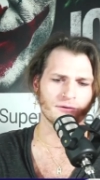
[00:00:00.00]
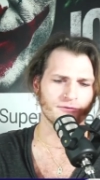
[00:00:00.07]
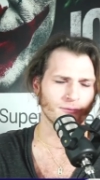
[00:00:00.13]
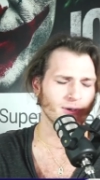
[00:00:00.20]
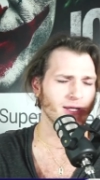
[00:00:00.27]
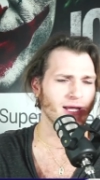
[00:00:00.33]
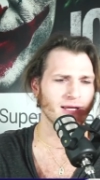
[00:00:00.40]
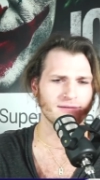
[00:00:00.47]

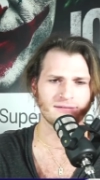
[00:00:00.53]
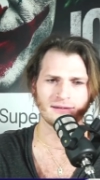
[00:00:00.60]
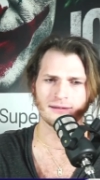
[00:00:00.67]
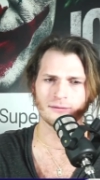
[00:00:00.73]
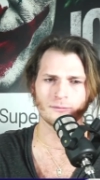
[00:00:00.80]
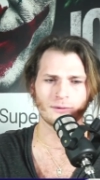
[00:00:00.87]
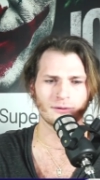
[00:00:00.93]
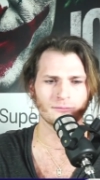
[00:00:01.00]

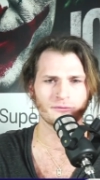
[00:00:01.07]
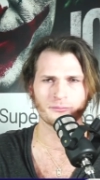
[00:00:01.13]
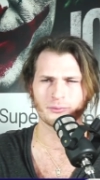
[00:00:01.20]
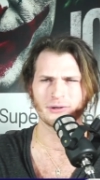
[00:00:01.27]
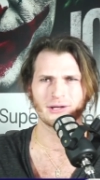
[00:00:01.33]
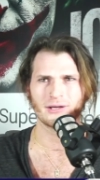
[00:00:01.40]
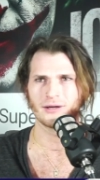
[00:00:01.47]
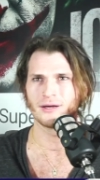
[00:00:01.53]
2018 one was
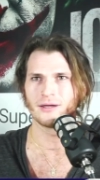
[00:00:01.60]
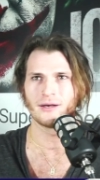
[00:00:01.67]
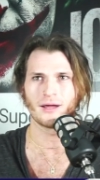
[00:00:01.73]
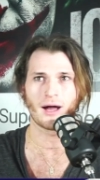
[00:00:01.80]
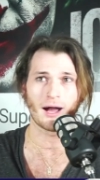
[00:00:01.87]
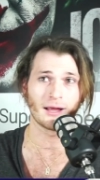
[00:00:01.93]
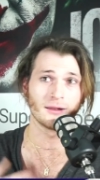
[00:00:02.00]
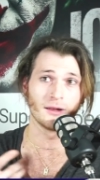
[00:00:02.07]
pretty good.
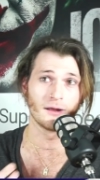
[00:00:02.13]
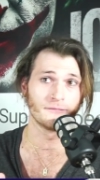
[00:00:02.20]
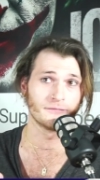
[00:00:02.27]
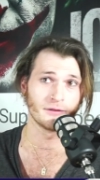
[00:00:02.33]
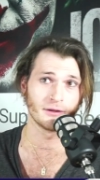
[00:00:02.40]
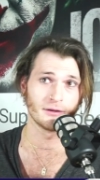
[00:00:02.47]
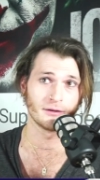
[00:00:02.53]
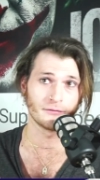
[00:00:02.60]
I love
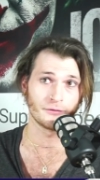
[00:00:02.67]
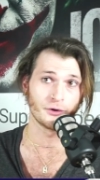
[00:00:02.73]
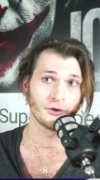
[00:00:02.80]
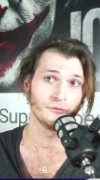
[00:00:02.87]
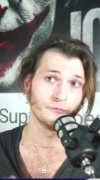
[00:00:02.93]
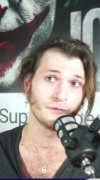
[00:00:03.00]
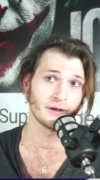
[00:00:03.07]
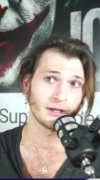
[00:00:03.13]
the the
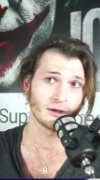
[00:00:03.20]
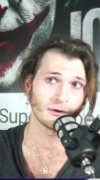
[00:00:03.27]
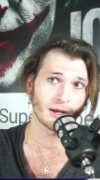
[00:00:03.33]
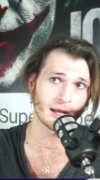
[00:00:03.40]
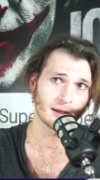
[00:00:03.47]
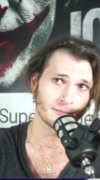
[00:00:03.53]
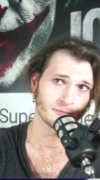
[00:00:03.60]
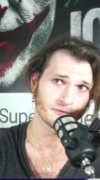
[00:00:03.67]
new video
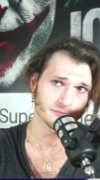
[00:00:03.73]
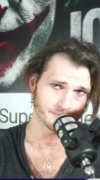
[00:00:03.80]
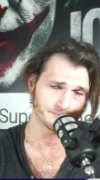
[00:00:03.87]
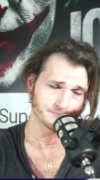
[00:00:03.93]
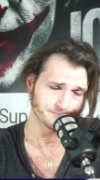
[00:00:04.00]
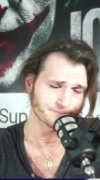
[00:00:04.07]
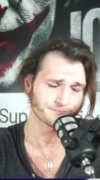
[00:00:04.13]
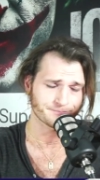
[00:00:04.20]
games.
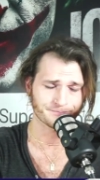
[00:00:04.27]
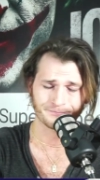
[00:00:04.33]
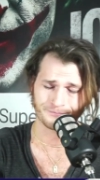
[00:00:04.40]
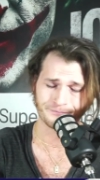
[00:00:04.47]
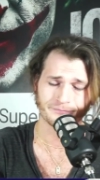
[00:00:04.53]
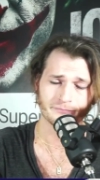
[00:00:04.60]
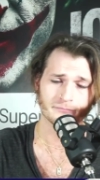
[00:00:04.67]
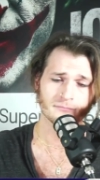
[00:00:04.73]

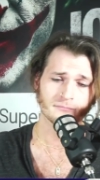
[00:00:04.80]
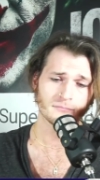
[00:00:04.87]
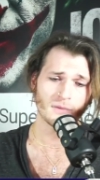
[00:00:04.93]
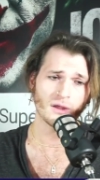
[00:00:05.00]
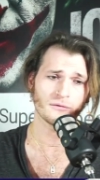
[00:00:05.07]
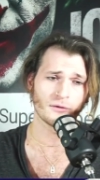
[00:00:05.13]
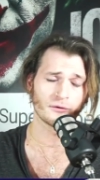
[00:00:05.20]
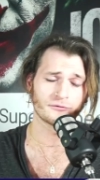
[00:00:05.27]

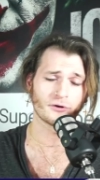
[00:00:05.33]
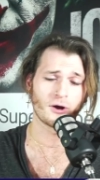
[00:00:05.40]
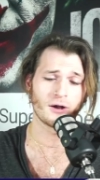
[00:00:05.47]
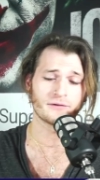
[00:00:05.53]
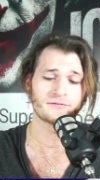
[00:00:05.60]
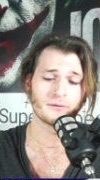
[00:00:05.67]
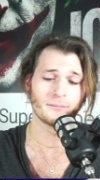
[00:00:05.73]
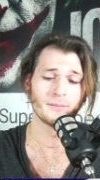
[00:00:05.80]
Those are
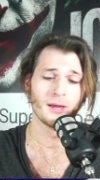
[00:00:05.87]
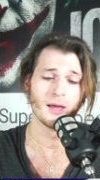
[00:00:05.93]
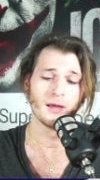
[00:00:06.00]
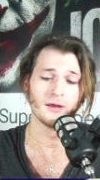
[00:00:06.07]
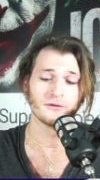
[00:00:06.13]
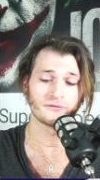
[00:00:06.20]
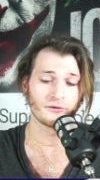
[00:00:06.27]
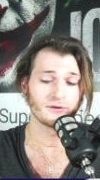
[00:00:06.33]
awesome.
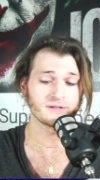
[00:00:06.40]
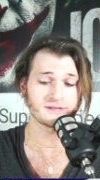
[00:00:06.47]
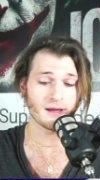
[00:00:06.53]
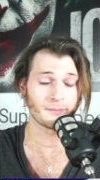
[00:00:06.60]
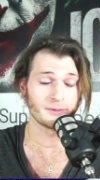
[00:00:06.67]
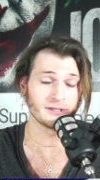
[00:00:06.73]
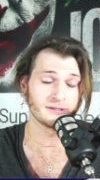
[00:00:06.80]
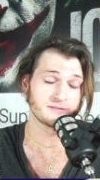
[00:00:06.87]
So this,
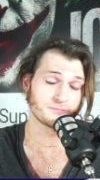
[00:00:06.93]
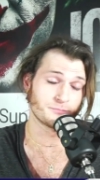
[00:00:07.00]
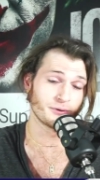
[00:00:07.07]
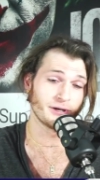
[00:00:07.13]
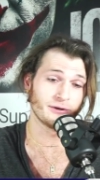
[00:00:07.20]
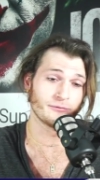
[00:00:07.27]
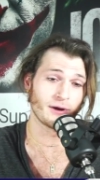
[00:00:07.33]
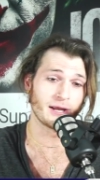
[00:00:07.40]
I mean, this is
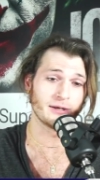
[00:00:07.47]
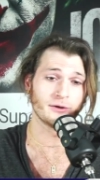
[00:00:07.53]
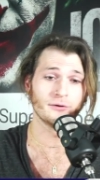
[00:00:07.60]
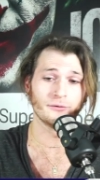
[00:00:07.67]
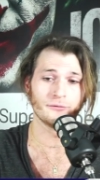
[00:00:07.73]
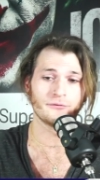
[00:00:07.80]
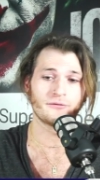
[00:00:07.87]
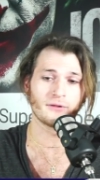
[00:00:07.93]
pretty great
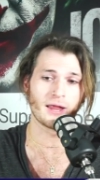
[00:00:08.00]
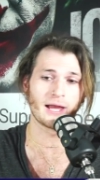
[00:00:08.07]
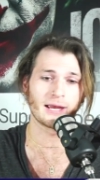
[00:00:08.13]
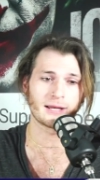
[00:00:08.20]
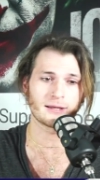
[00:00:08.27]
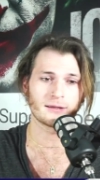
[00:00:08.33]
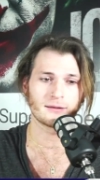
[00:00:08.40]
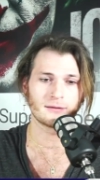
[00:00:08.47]
news.
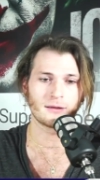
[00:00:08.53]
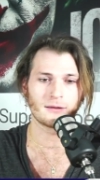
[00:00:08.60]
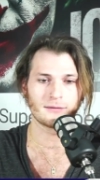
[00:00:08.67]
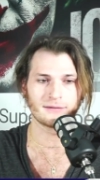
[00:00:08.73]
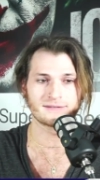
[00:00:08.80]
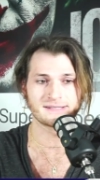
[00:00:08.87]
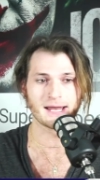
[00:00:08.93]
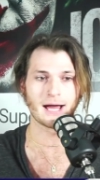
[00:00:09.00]
Like,
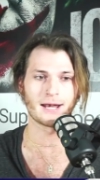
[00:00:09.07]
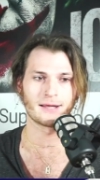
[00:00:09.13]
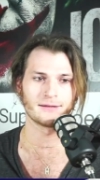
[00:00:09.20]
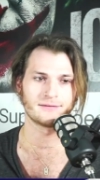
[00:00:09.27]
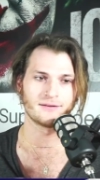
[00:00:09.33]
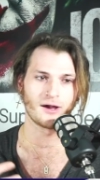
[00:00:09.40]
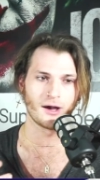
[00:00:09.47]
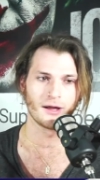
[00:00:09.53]
it's not a
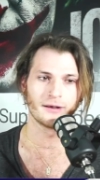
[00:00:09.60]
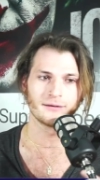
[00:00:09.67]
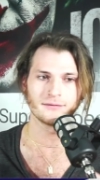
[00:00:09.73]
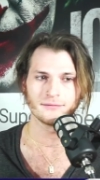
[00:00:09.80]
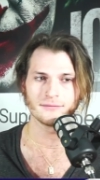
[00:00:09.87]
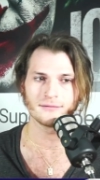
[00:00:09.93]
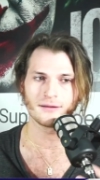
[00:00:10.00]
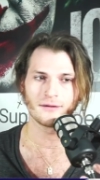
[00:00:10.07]

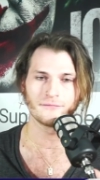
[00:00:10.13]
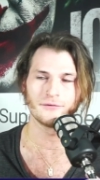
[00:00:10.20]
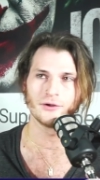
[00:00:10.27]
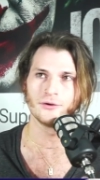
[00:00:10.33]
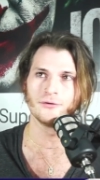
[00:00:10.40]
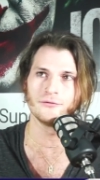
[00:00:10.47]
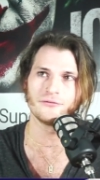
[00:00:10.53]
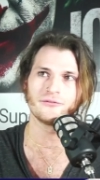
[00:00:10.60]
ton of
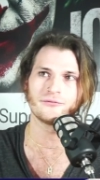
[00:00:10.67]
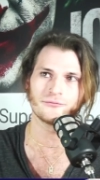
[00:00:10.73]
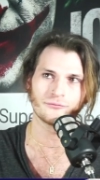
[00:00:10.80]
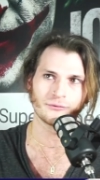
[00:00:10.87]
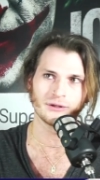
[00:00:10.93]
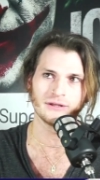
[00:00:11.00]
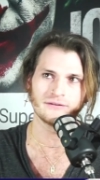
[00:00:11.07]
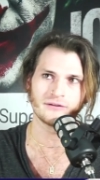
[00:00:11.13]
news
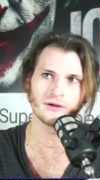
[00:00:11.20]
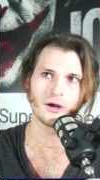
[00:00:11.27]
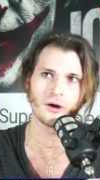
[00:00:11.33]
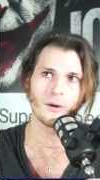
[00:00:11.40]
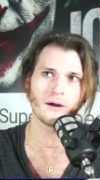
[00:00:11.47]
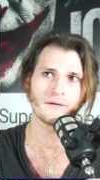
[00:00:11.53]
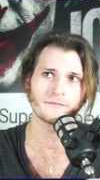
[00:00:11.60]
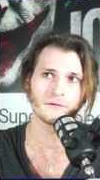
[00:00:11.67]
really to go
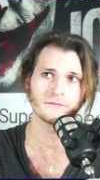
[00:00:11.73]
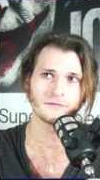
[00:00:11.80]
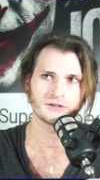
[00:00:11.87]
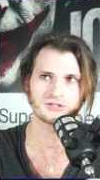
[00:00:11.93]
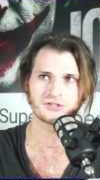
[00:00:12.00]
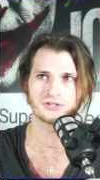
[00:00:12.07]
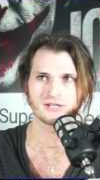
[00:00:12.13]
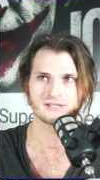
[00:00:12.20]
off of.
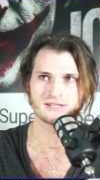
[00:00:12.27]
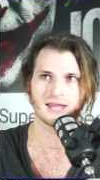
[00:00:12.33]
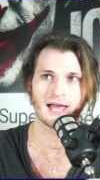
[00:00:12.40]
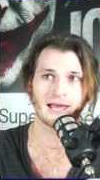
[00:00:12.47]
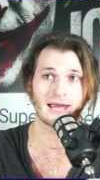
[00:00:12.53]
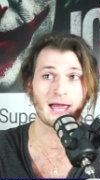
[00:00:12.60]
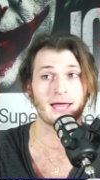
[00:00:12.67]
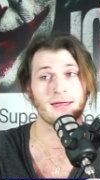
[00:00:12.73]
It's just
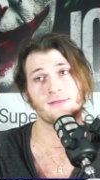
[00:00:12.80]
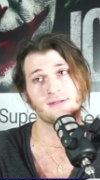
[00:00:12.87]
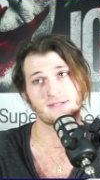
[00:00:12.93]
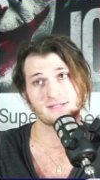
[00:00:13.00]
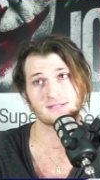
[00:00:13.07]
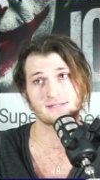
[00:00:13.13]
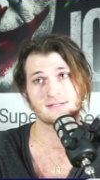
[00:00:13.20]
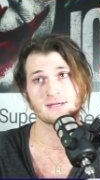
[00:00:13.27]
like, hey, this
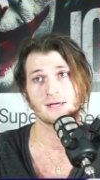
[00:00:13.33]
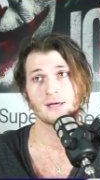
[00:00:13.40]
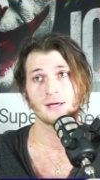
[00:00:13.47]
is